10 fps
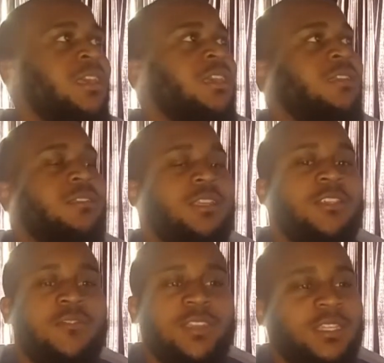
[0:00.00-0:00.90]
And
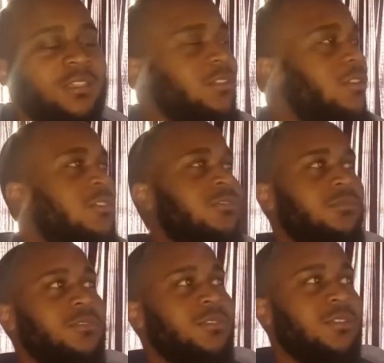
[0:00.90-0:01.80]
his feature
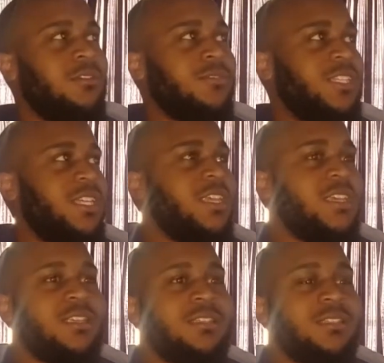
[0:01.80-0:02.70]
on on
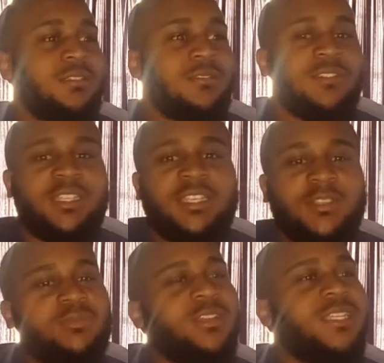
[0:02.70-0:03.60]
Jizz on
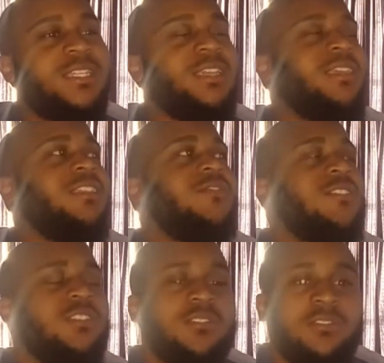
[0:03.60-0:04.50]
Jizz Project and his
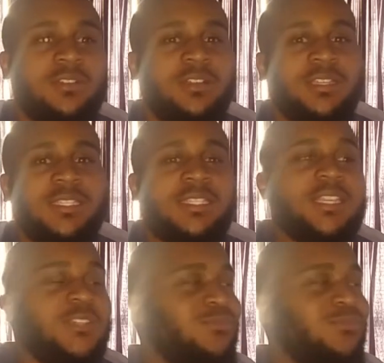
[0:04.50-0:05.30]
feature on uh, Sid's